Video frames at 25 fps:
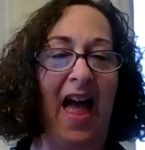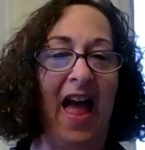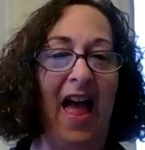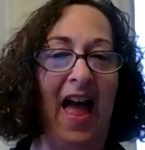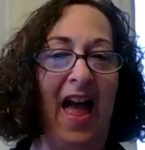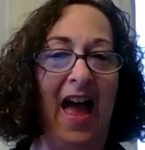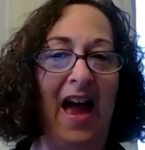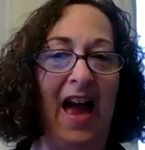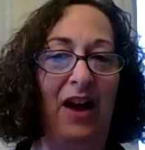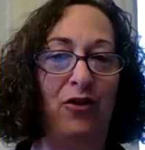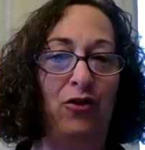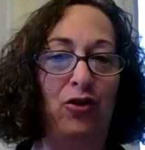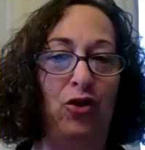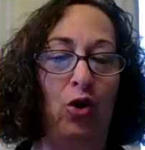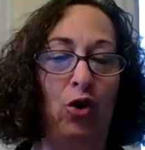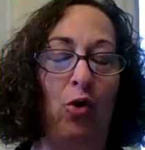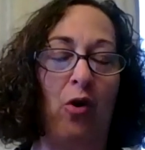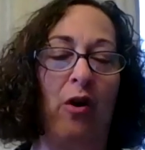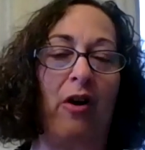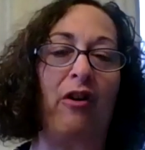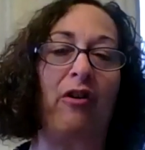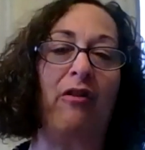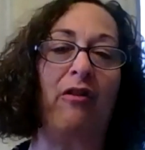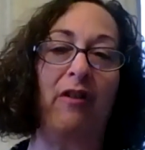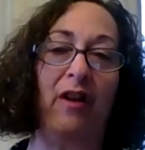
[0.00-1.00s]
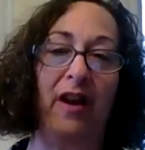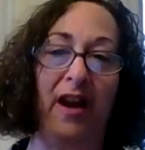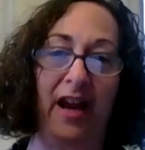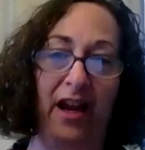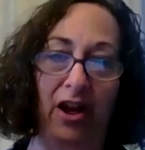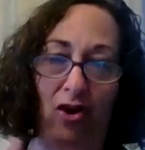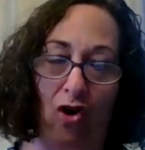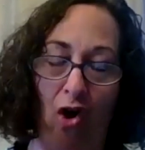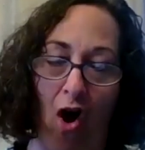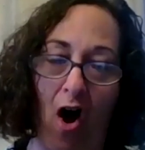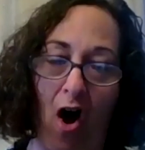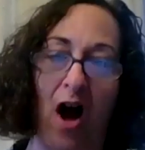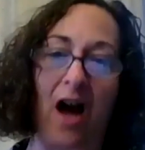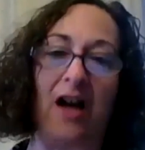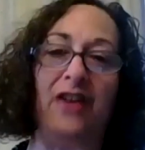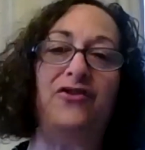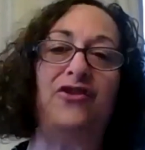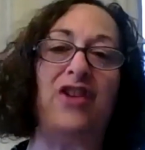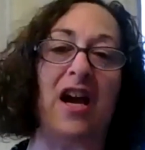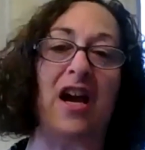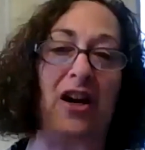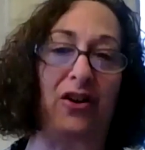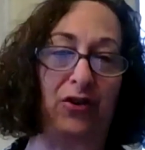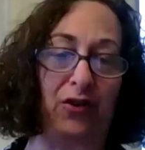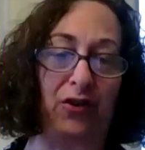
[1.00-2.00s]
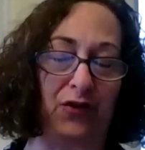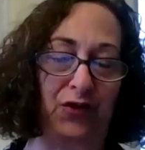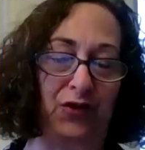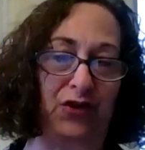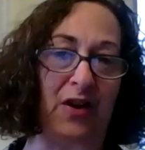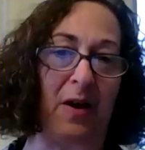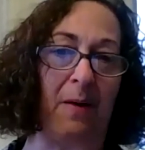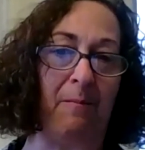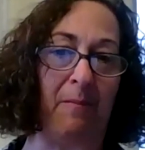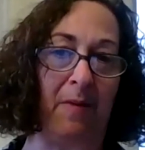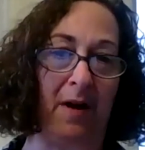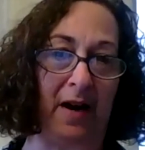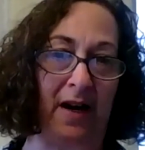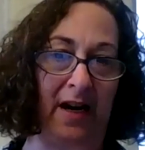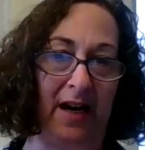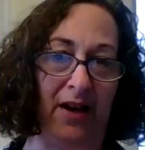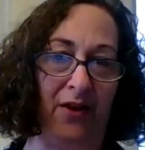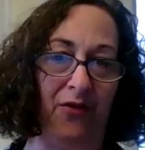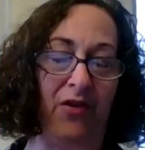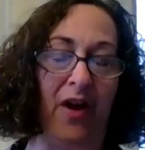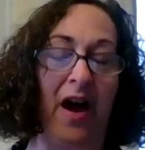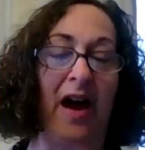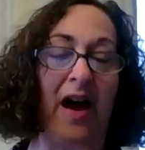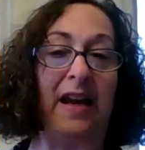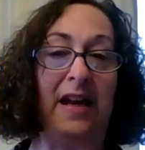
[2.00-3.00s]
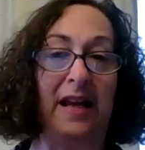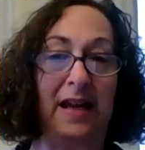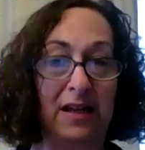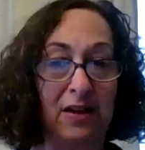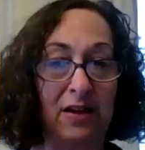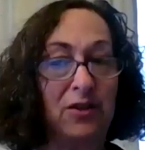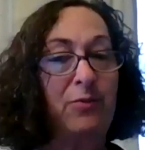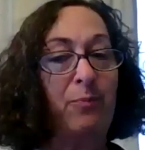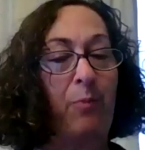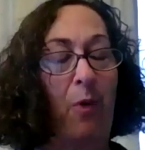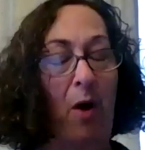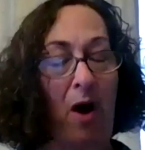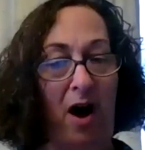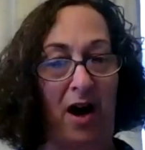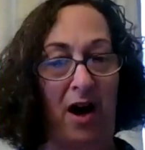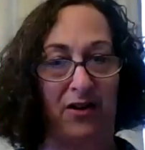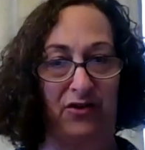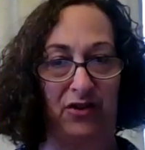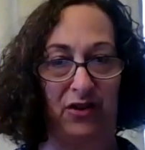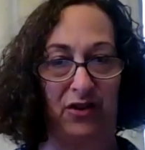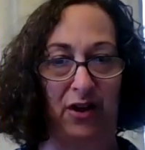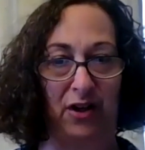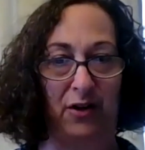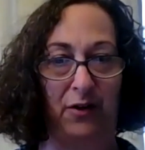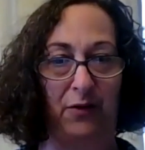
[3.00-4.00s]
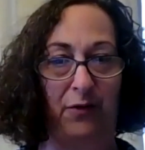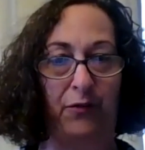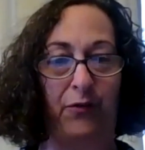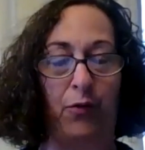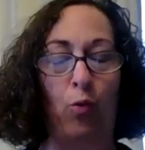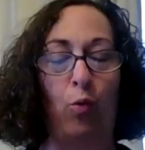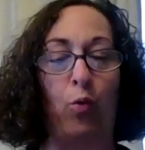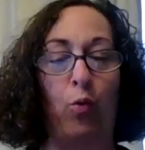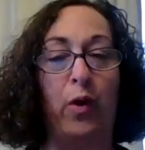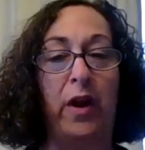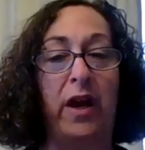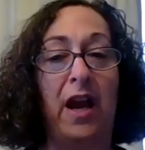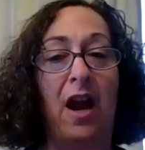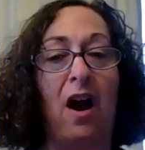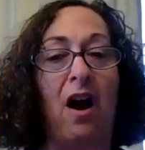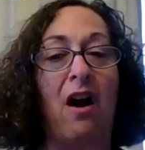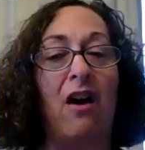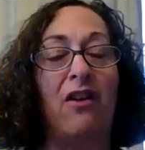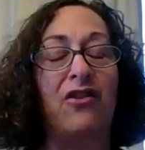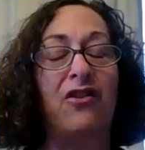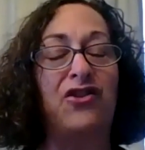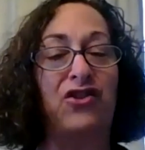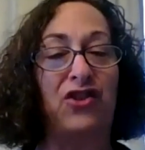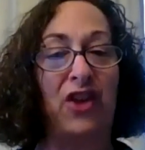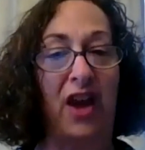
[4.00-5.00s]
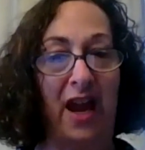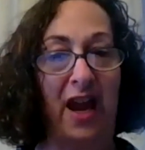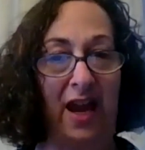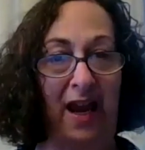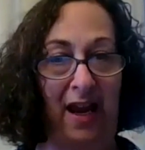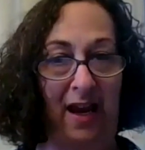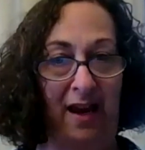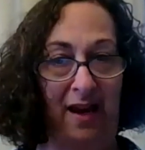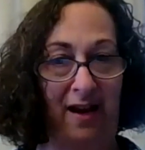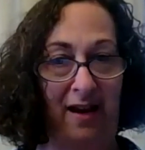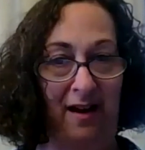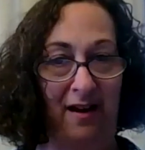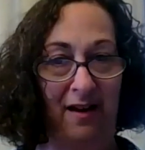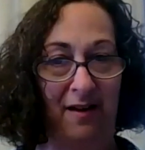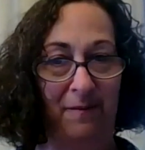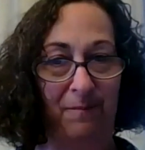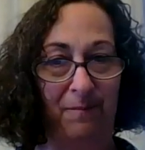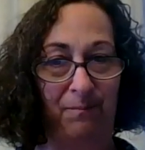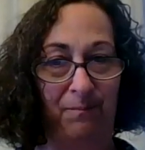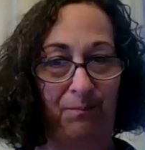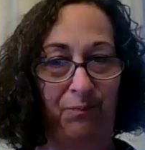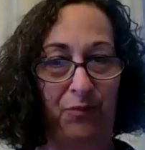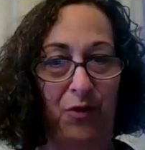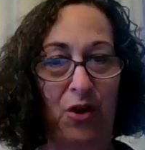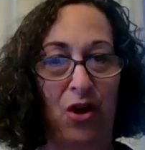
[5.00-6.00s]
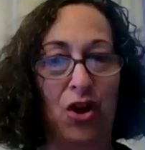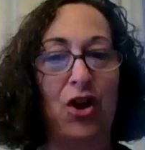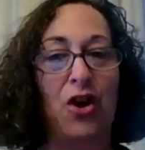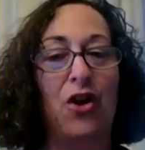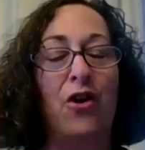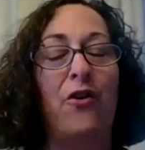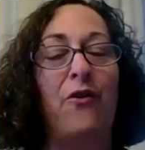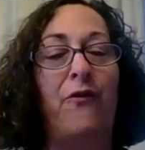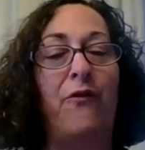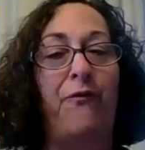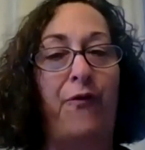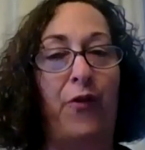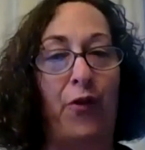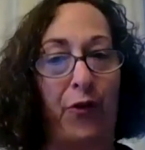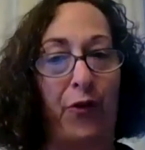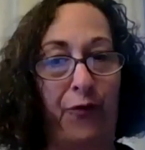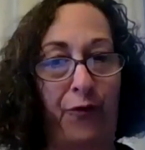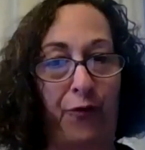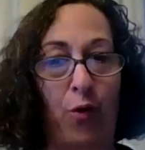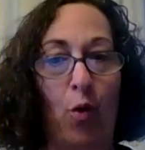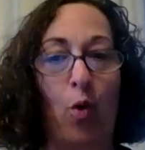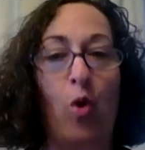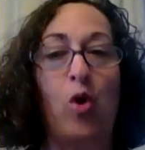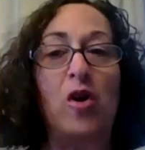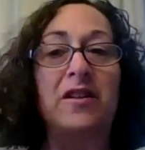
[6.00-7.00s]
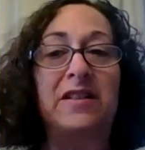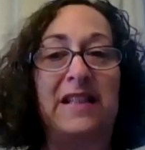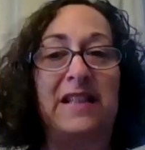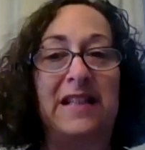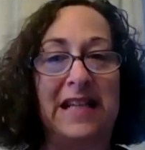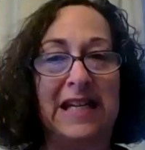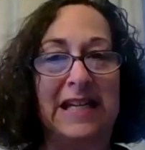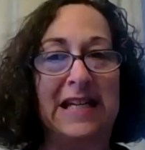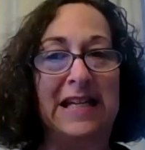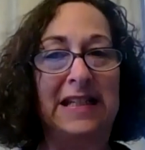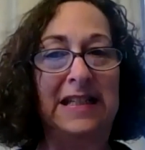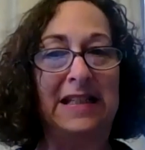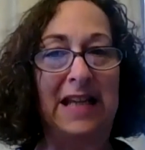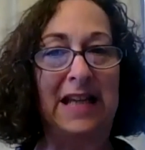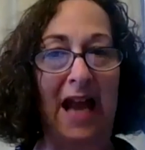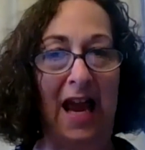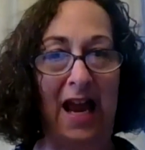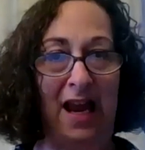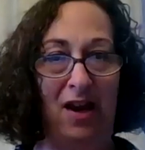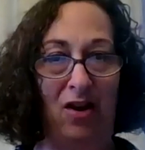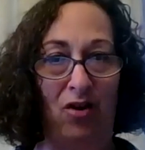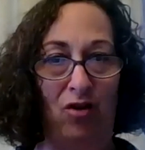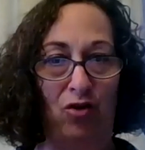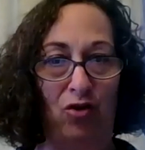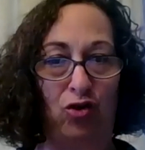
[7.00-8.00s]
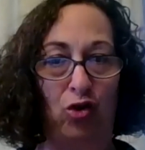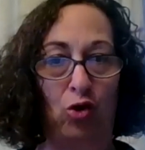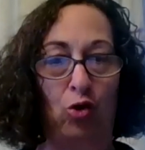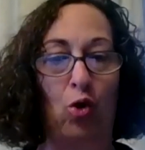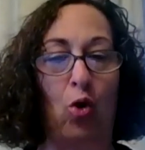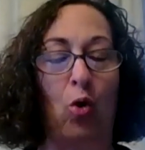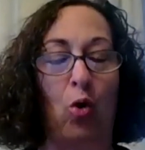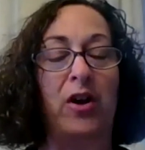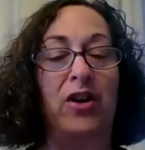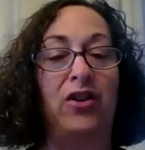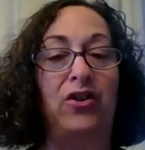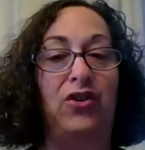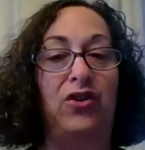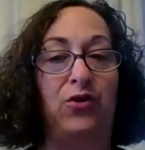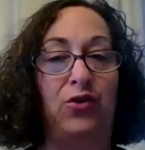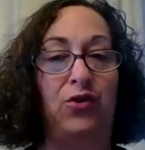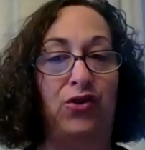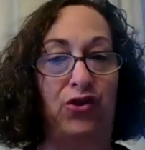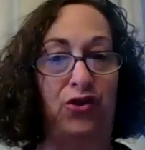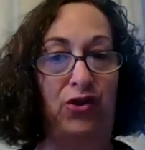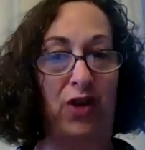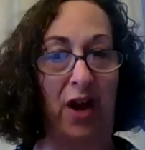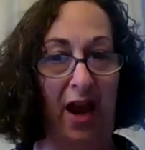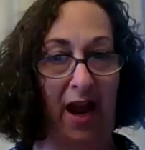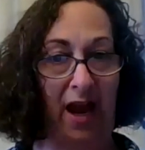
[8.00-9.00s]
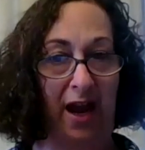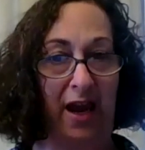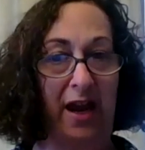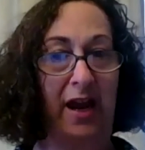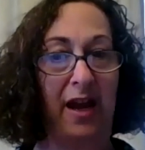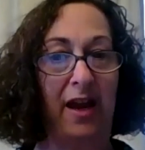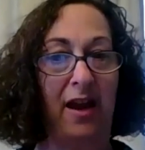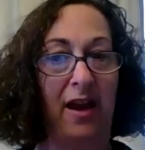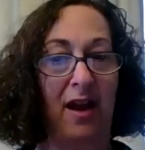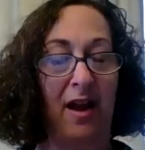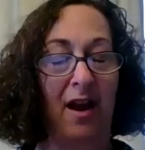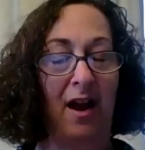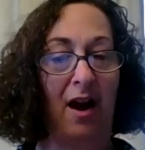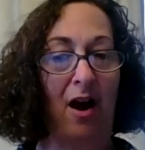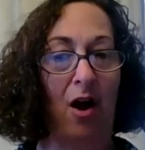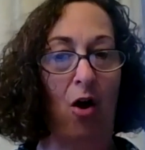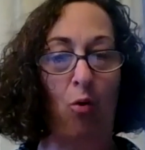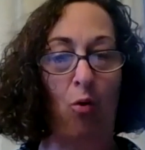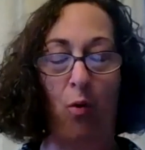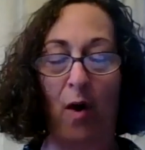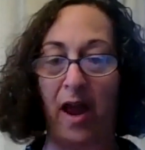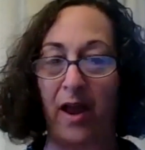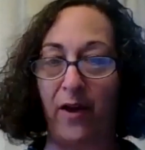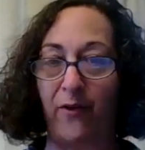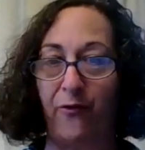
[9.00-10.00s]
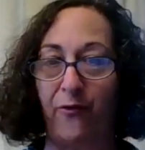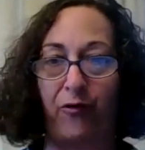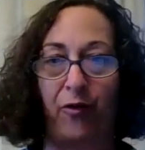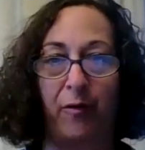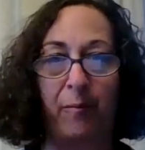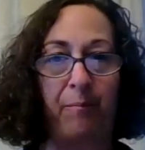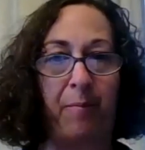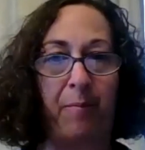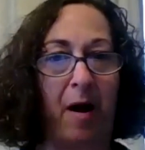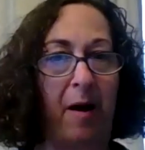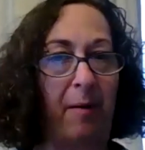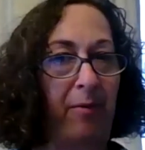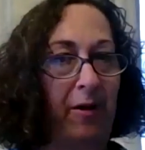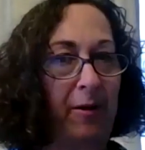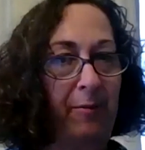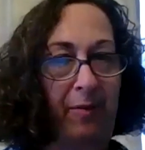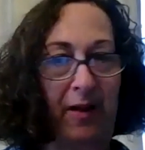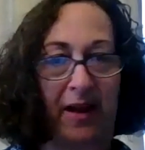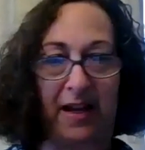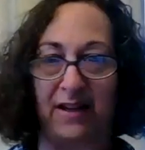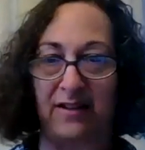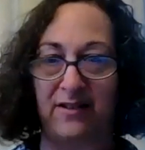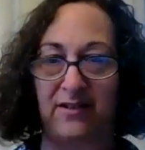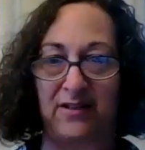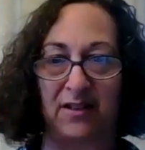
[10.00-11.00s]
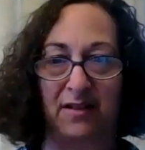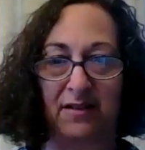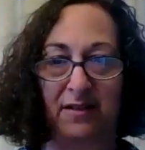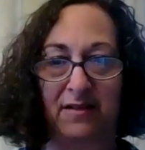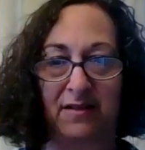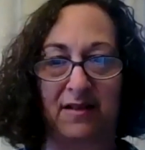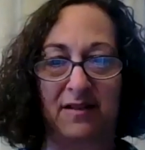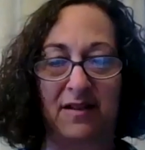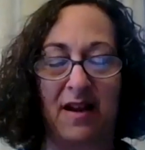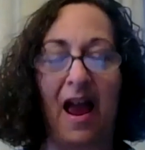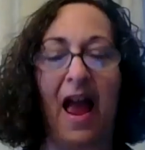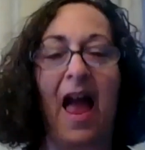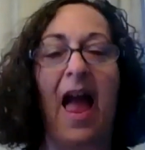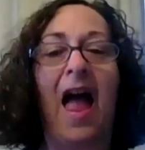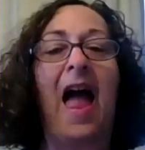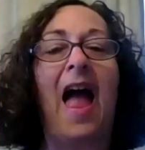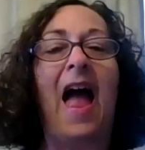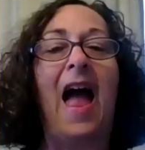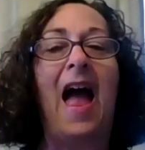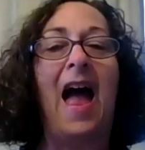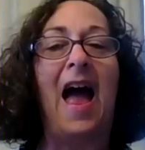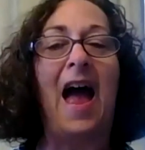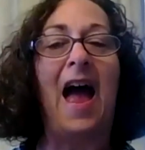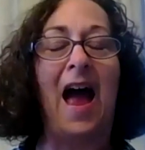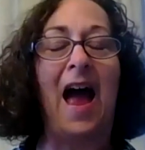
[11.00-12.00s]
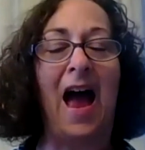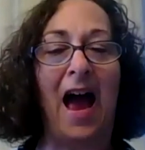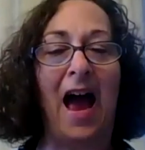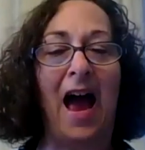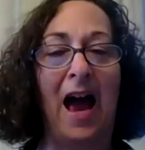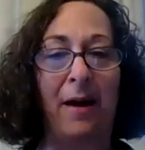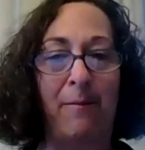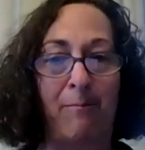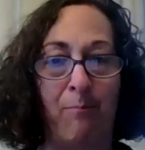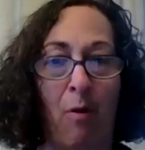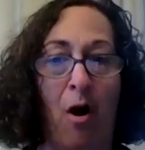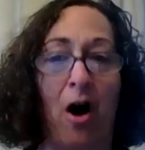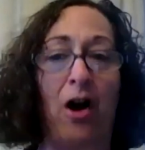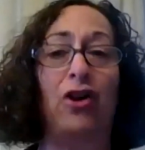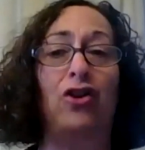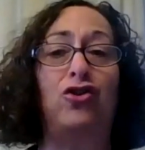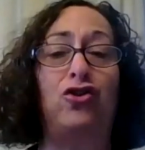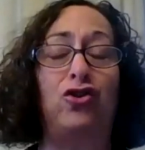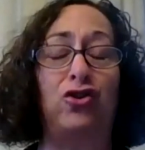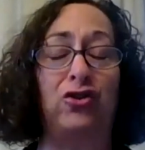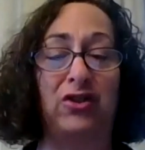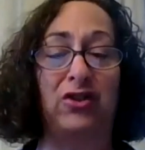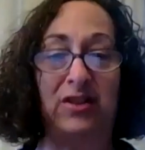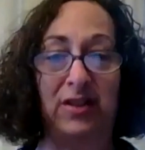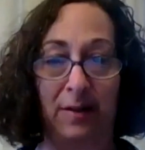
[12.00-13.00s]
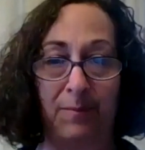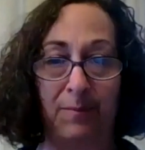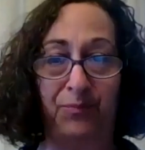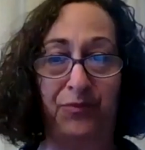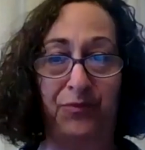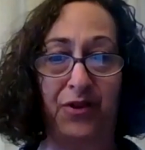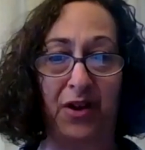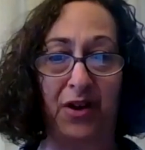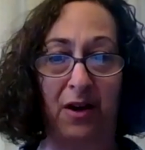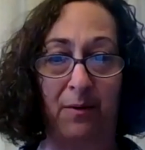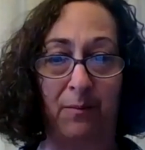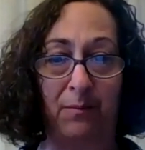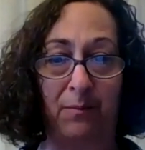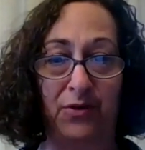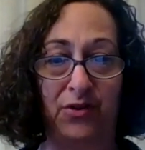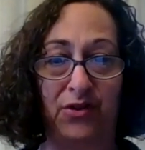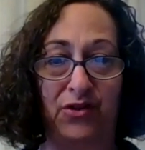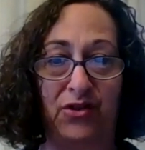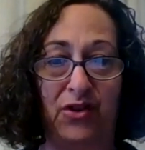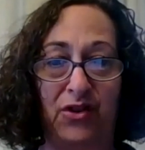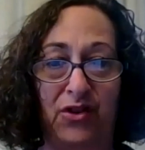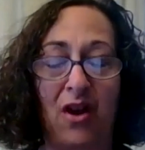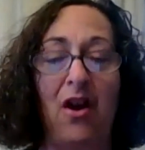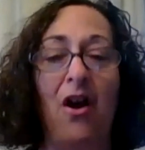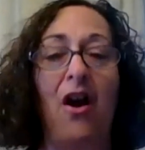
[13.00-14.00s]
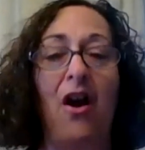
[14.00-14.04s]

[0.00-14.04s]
and you're a contact of somebody that is positive, we are saying for 14 days you're going to stay away from public places and monitor symptoms